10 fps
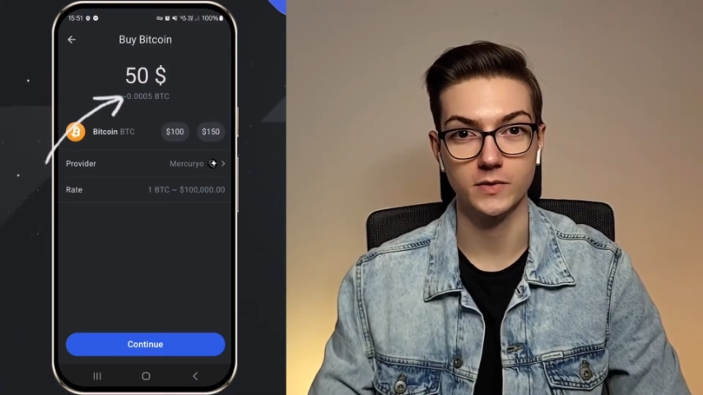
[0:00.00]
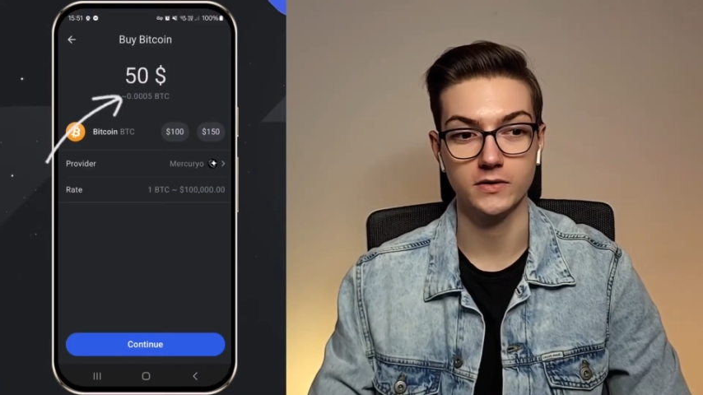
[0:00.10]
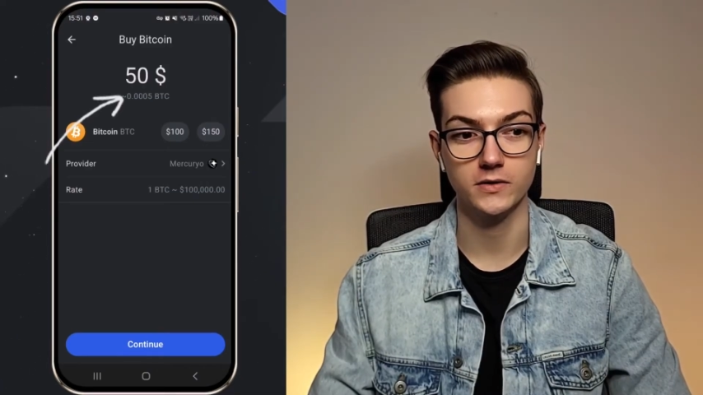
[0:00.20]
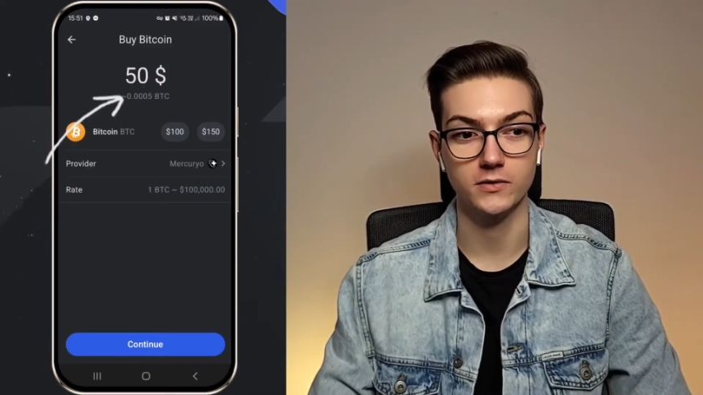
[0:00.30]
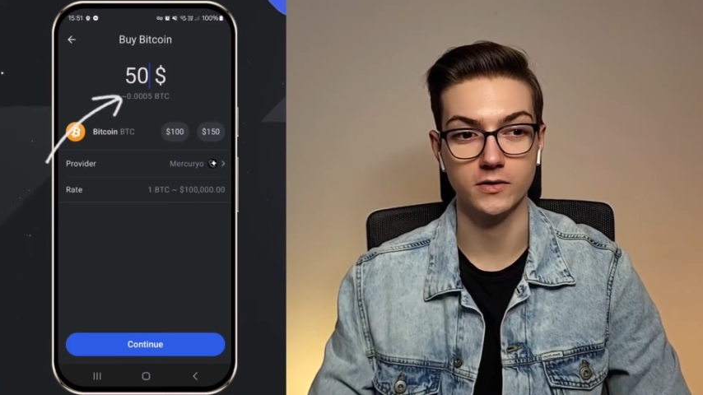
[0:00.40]

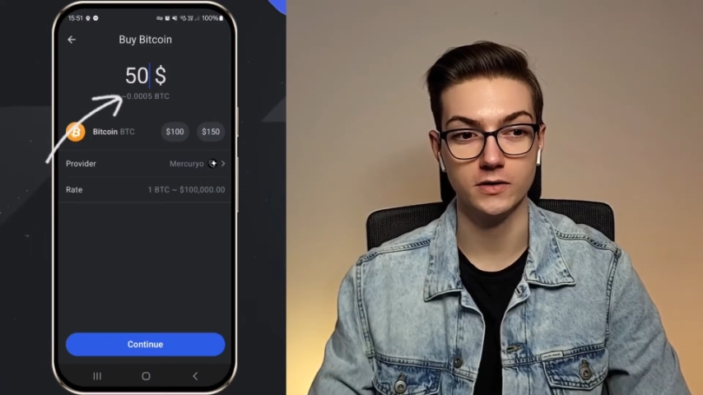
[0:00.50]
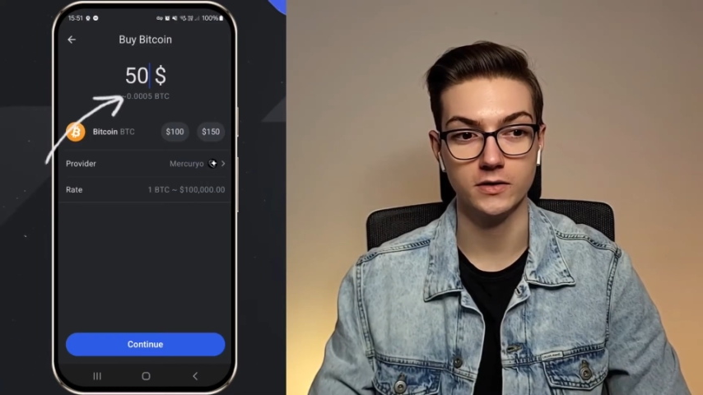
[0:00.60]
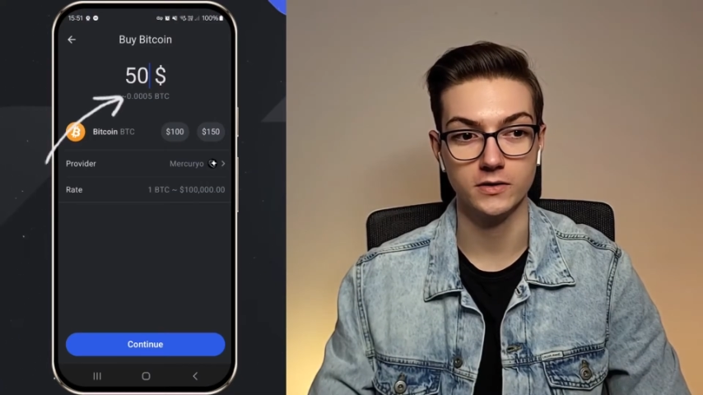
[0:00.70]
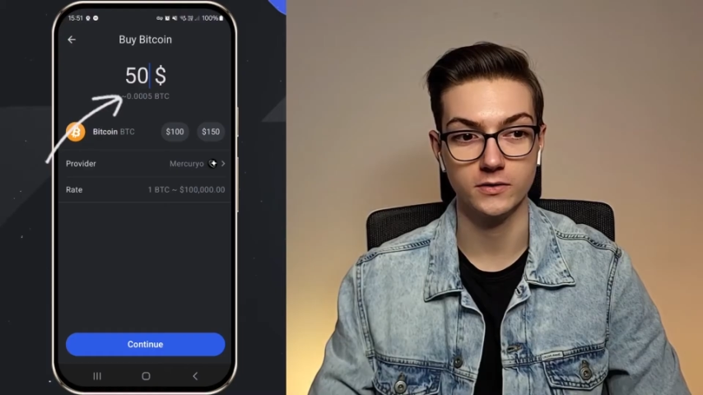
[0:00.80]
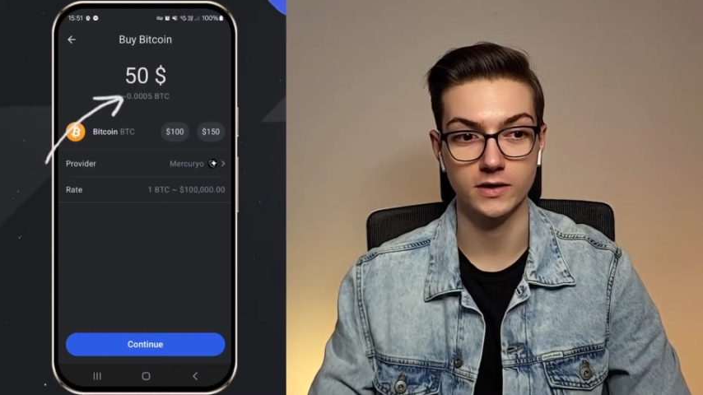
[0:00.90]
Bitcoin you are
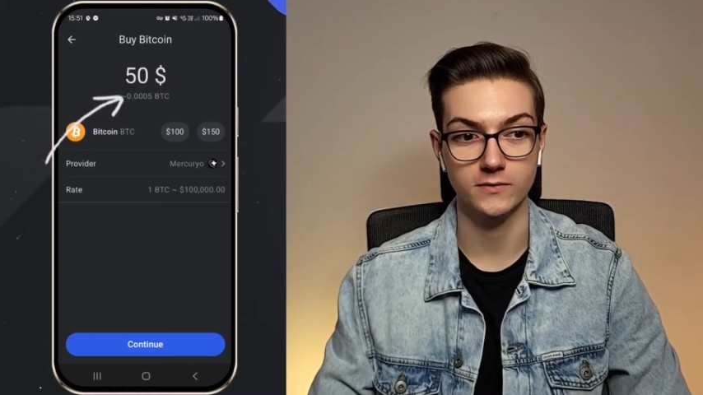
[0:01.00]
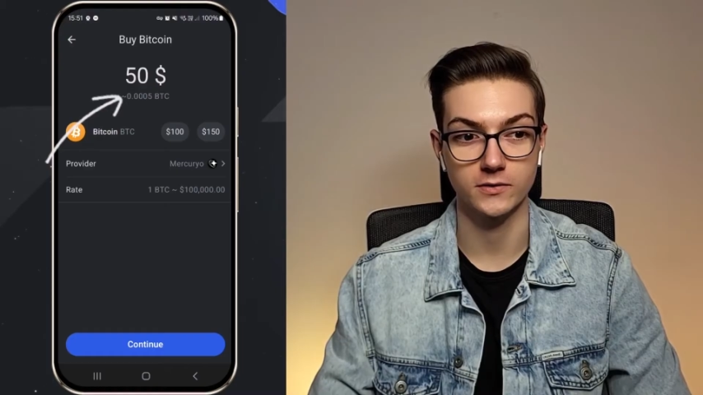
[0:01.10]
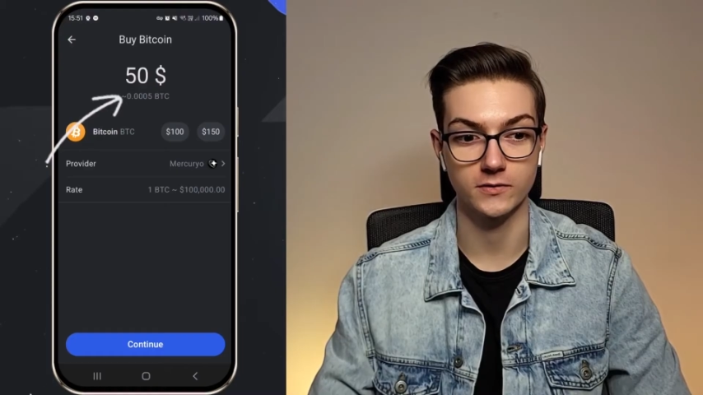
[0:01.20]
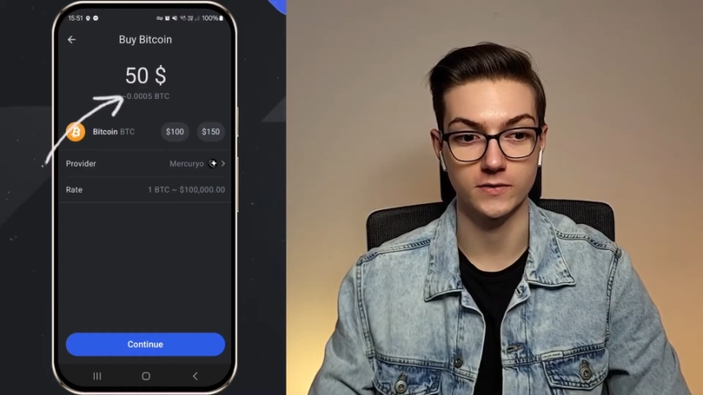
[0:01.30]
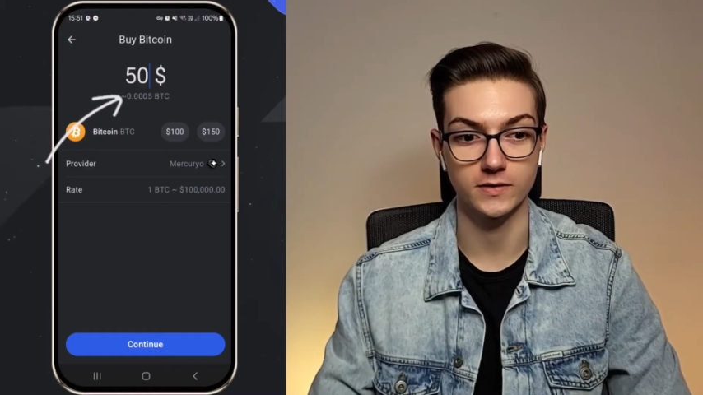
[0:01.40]
going to get
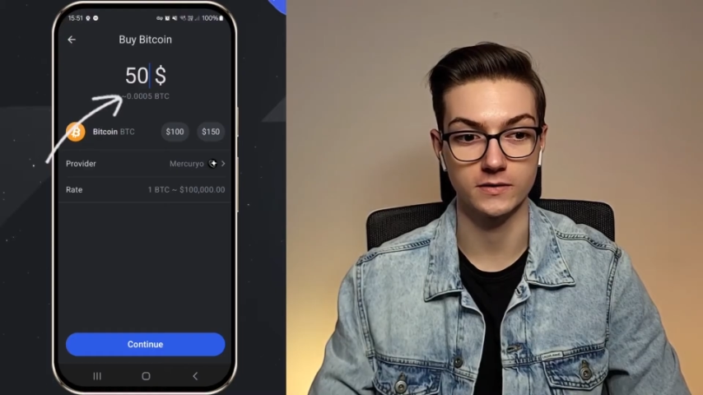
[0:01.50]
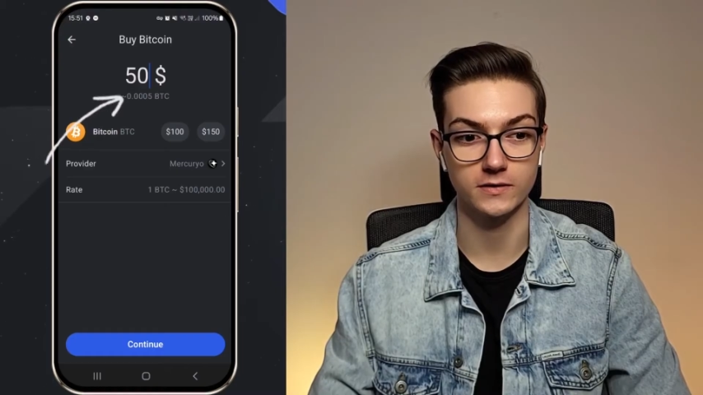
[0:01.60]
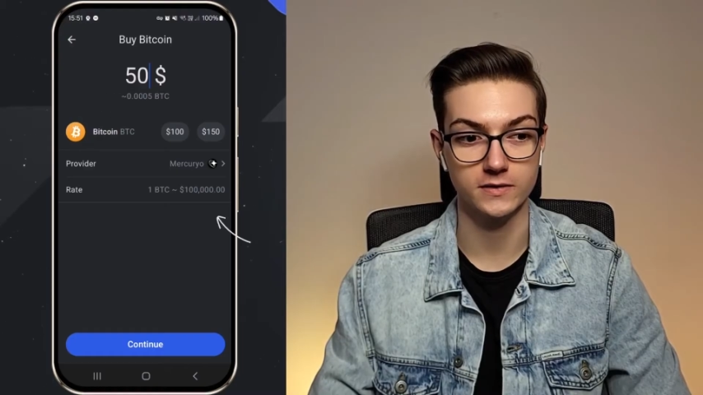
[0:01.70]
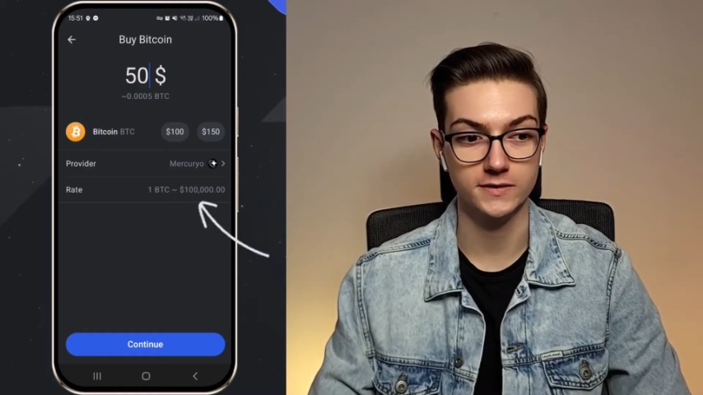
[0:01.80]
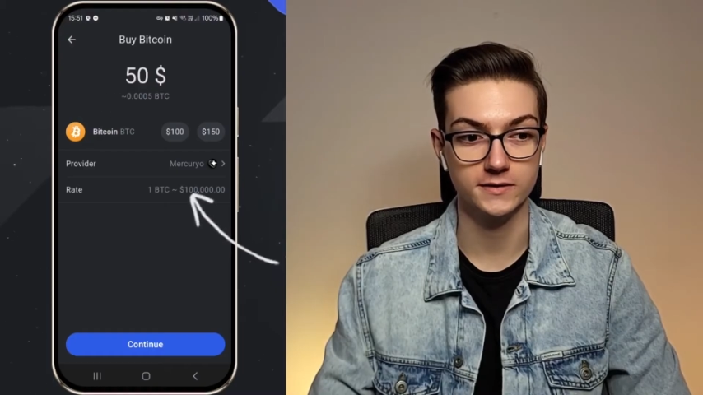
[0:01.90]
for your
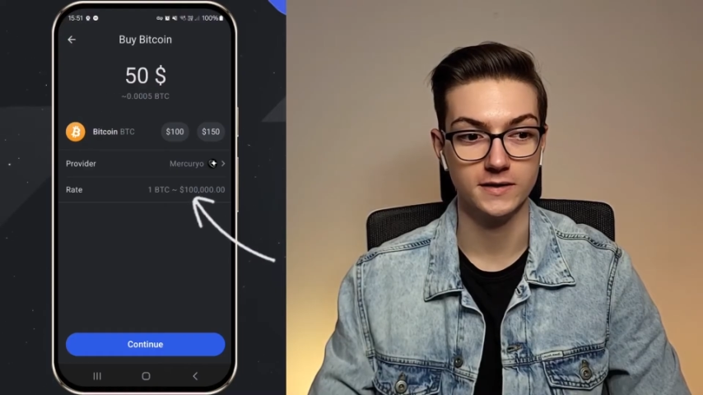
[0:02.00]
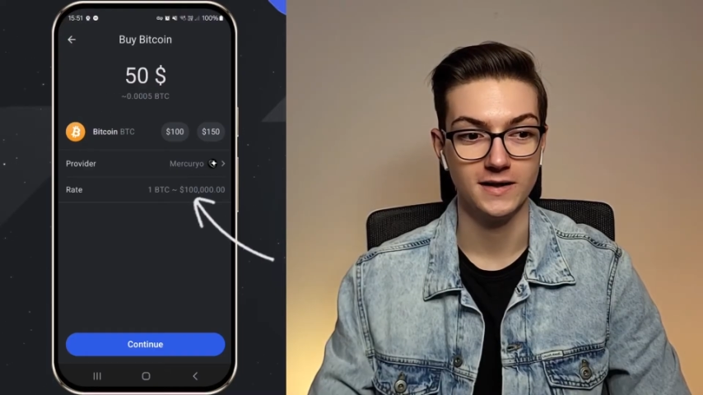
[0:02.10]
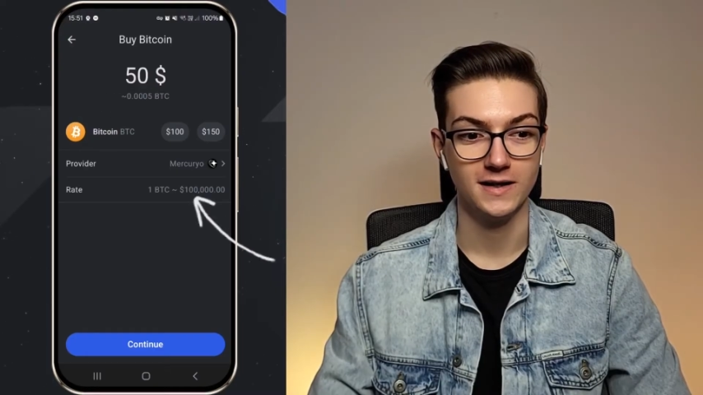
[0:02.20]
$50